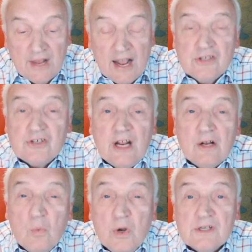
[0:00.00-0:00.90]
The
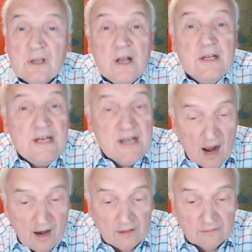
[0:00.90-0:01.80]
instinct was
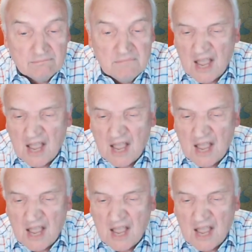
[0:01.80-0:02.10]
denial.